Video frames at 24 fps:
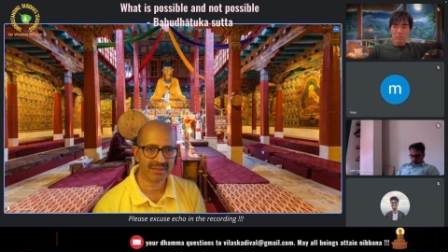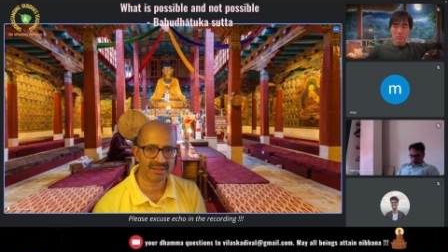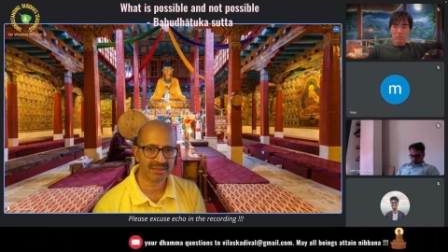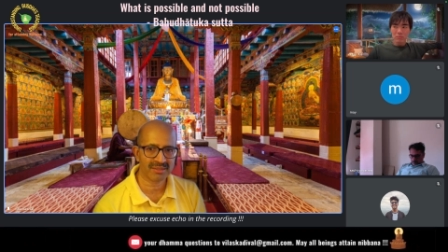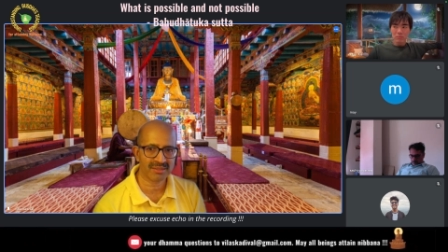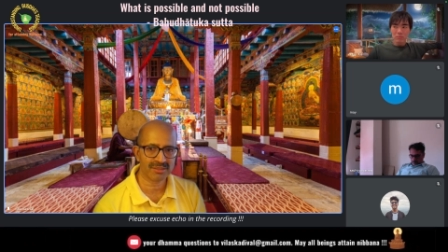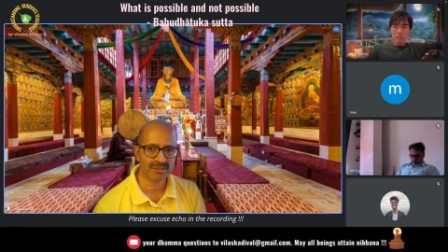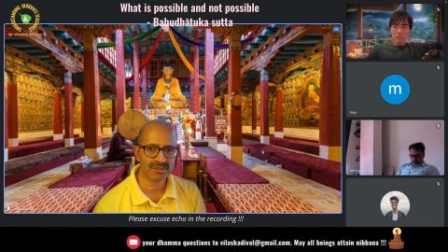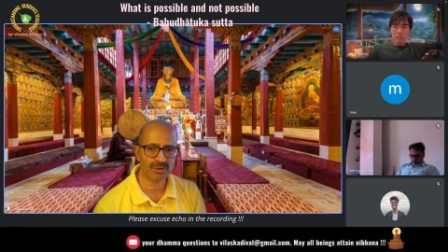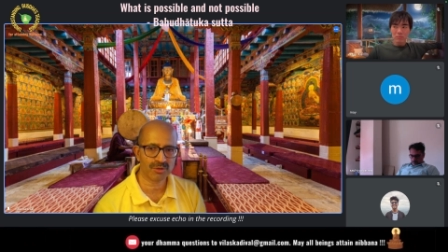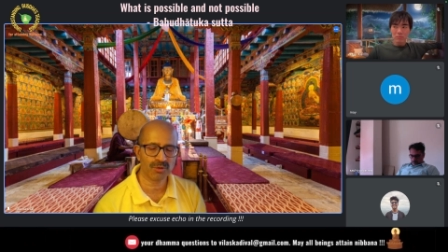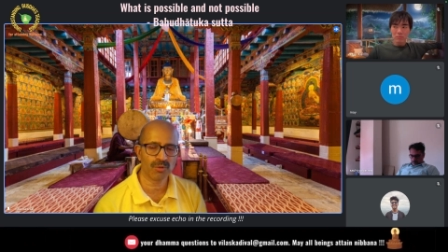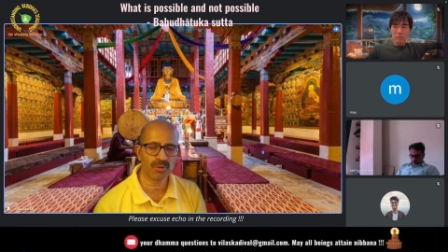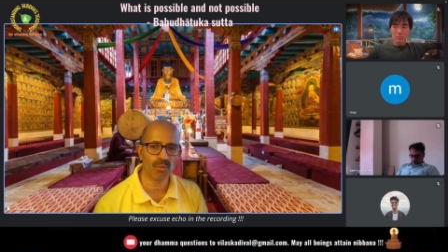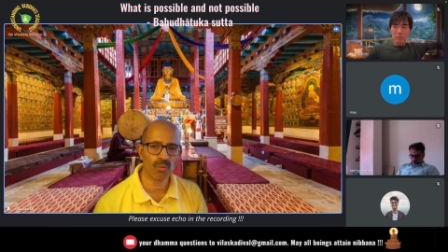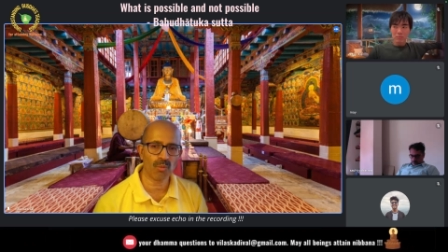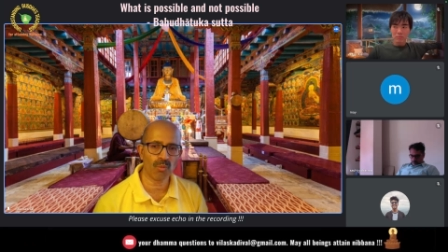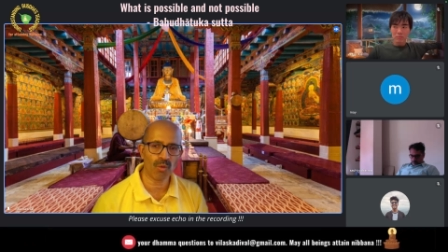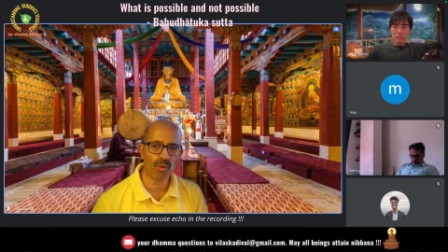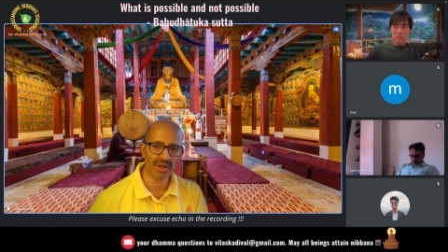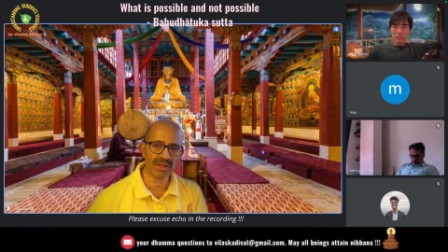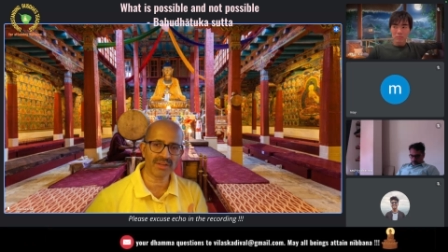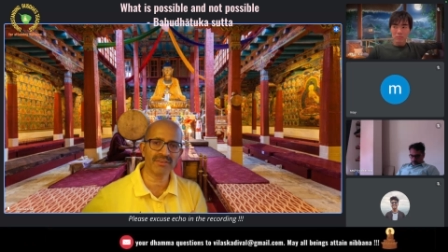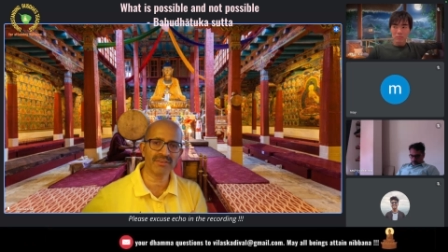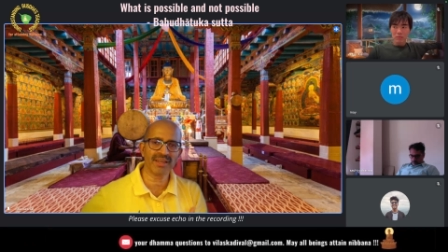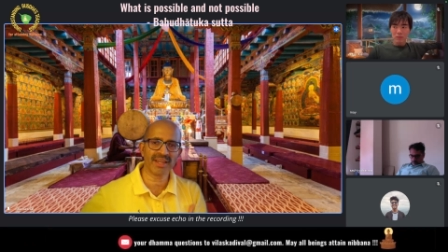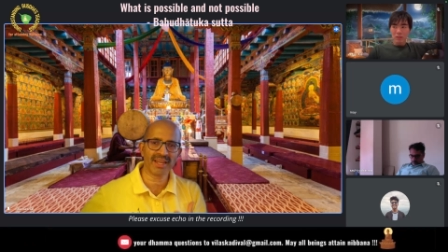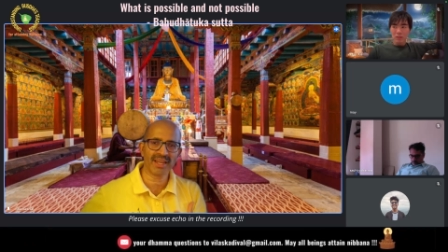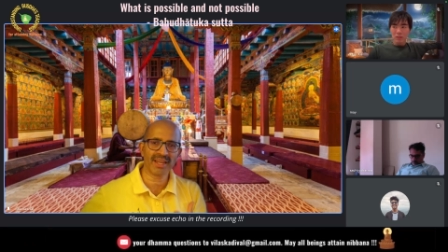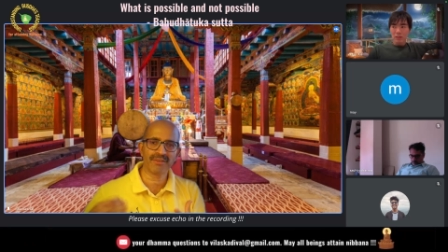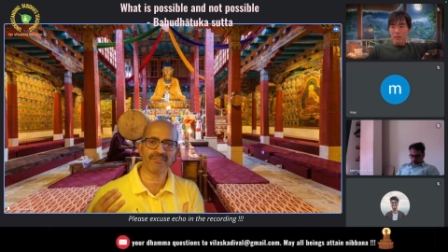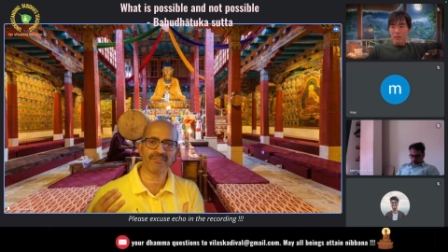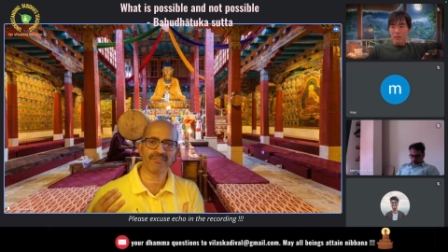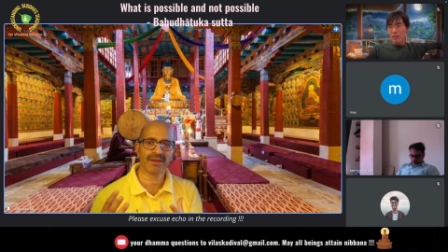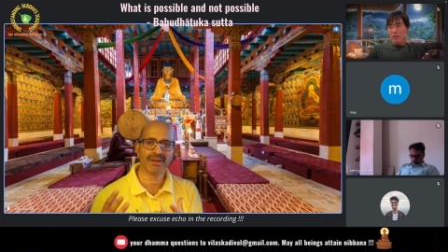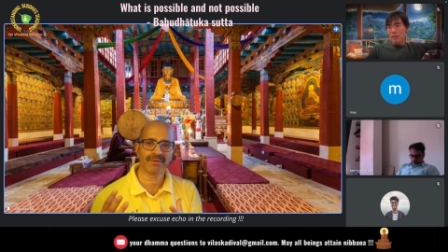So whatever
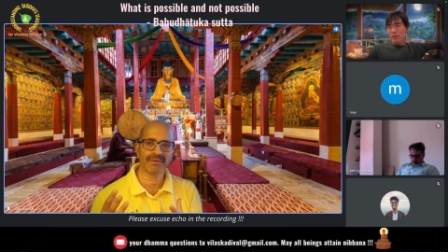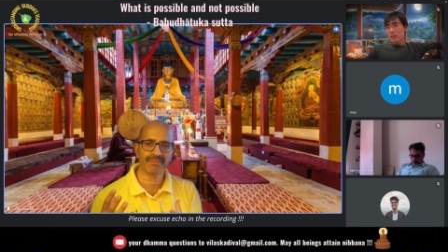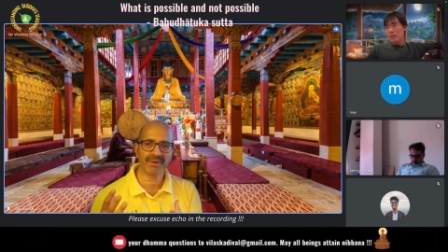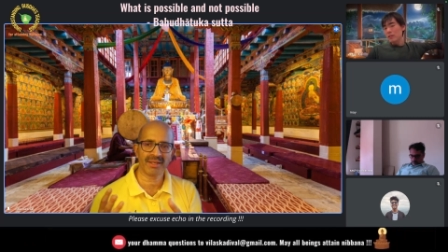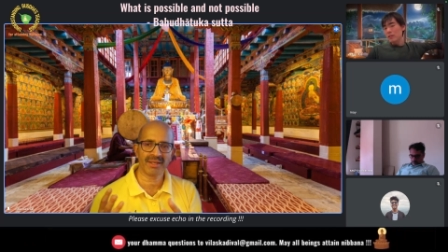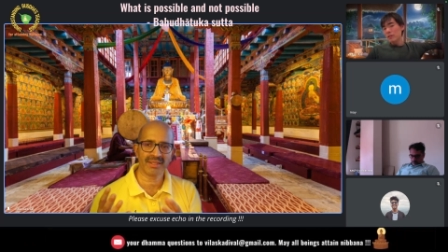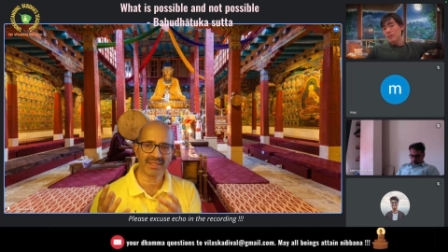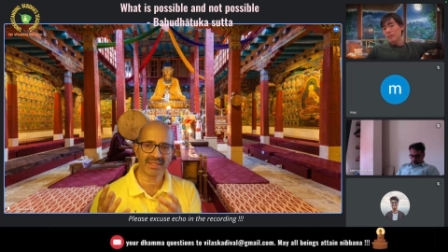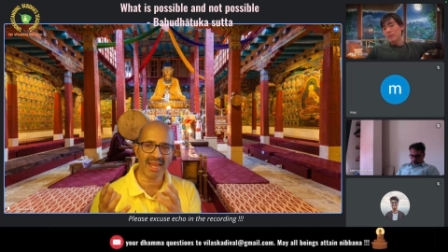environment